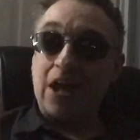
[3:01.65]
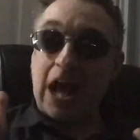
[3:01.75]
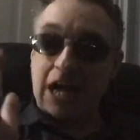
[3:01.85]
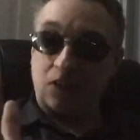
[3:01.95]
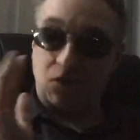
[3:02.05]

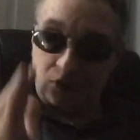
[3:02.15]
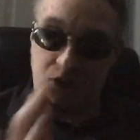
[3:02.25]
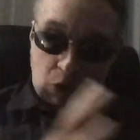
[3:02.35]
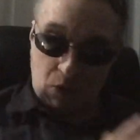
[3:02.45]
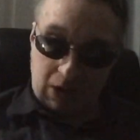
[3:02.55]
ask for
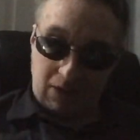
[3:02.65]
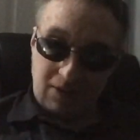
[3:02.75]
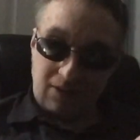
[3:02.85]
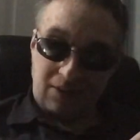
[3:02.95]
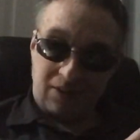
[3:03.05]
zoning,
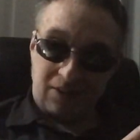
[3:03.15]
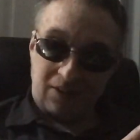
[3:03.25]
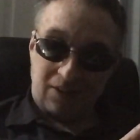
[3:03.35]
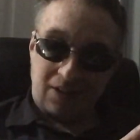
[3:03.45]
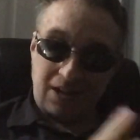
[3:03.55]

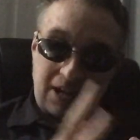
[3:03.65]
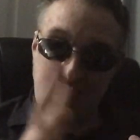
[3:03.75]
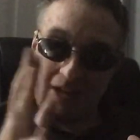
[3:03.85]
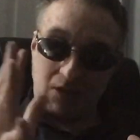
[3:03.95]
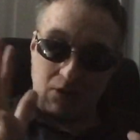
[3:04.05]

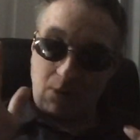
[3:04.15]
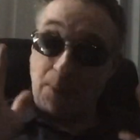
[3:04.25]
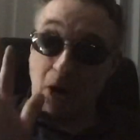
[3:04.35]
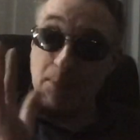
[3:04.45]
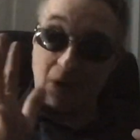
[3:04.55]
and the
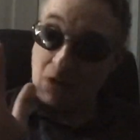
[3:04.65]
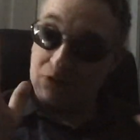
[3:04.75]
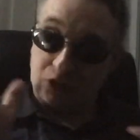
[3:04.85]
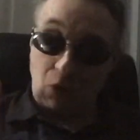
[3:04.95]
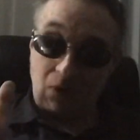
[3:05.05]
Department
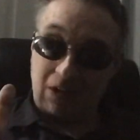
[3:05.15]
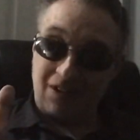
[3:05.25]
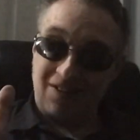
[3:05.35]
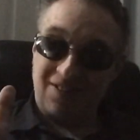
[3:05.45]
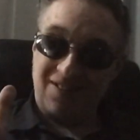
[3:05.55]
of Zoning.
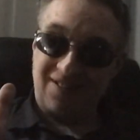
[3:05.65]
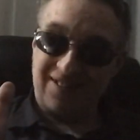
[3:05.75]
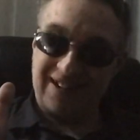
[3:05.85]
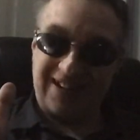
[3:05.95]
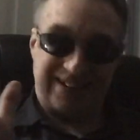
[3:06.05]

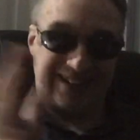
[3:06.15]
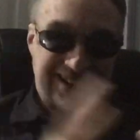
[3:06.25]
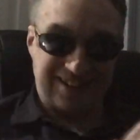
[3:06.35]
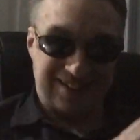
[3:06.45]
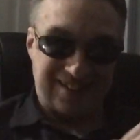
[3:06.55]
I
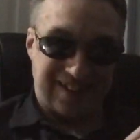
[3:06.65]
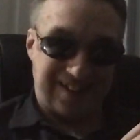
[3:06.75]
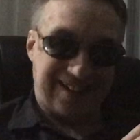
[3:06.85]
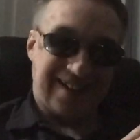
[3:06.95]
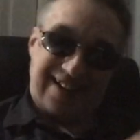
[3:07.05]
kid you
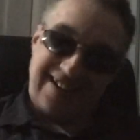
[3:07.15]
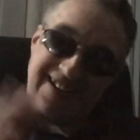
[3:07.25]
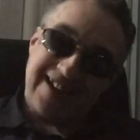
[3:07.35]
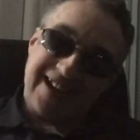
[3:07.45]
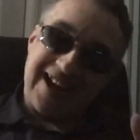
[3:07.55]
not.
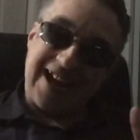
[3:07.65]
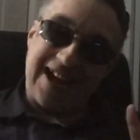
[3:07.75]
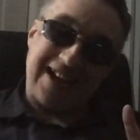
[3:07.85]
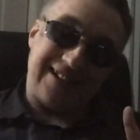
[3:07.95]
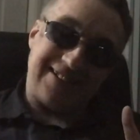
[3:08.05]

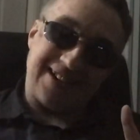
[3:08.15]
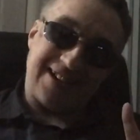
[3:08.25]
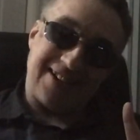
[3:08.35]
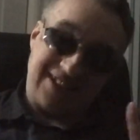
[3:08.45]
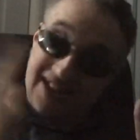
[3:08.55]
And
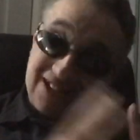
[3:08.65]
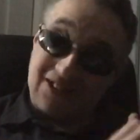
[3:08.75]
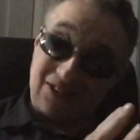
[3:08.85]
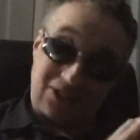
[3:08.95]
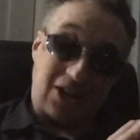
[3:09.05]

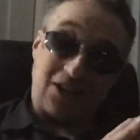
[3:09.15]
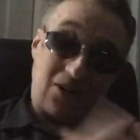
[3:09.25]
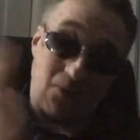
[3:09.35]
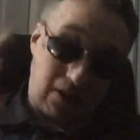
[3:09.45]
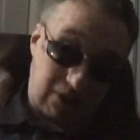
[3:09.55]
it'll tell
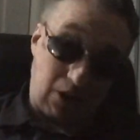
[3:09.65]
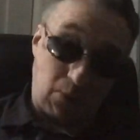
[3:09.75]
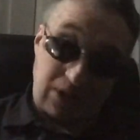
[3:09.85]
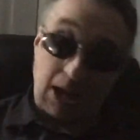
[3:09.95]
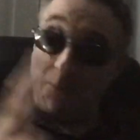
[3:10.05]
you
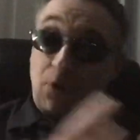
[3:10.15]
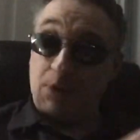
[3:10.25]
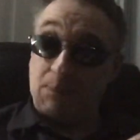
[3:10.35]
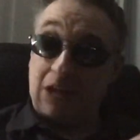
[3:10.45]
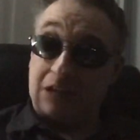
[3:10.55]
what that
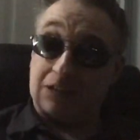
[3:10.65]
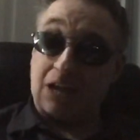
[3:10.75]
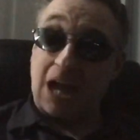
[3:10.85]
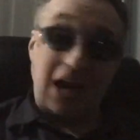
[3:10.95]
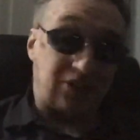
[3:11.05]
really
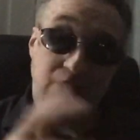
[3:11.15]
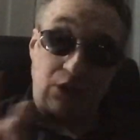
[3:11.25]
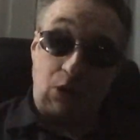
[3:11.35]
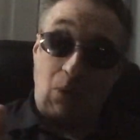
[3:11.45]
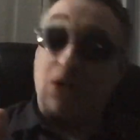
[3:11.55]
means. Actually,
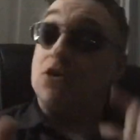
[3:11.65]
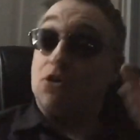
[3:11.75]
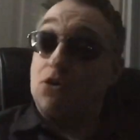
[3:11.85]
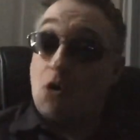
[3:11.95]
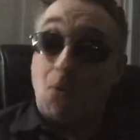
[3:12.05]
you know what? You
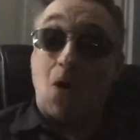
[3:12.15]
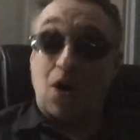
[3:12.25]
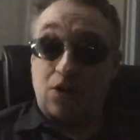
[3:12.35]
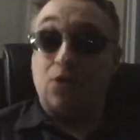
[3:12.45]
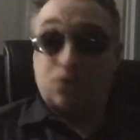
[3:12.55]
can go
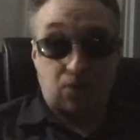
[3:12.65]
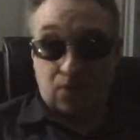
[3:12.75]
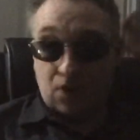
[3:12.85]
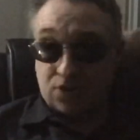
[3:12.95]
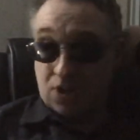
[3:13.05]
on YouTube
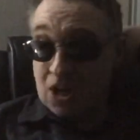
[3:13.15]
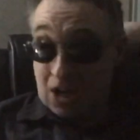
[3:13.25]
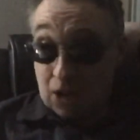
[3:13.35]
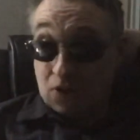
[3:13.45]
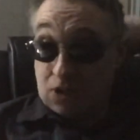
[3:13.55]
videos.
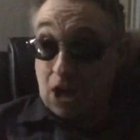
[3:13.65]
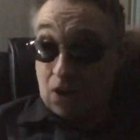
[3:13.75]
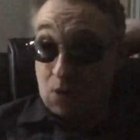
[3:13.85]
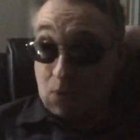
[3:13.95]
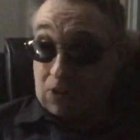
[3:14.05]
It'll
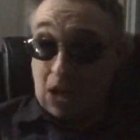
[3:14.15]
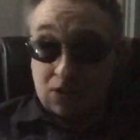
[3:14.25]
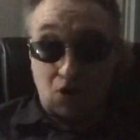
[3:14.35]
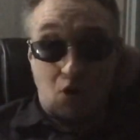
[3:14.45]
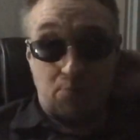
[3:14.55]
tell you what
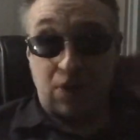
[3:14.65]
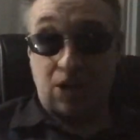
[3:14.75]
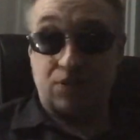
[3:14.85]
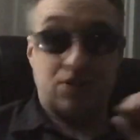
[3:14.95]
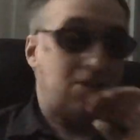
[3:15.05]
that all
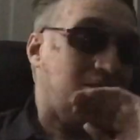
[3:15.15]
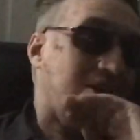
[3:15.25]
means.